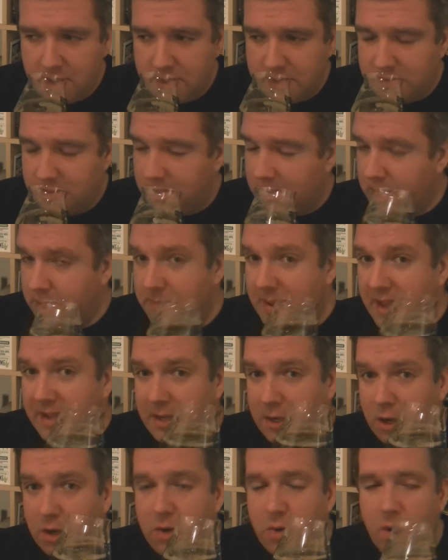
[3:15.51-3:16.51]
so they're going to
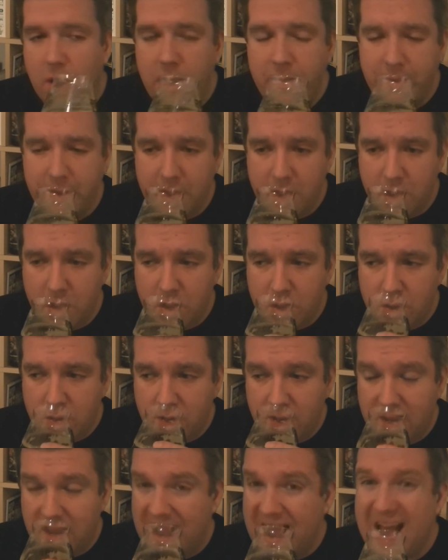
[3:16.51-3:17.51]
make good quality beer
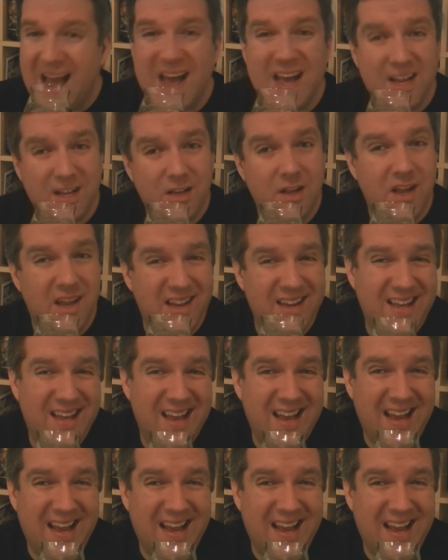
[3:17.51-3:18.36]
at a, an,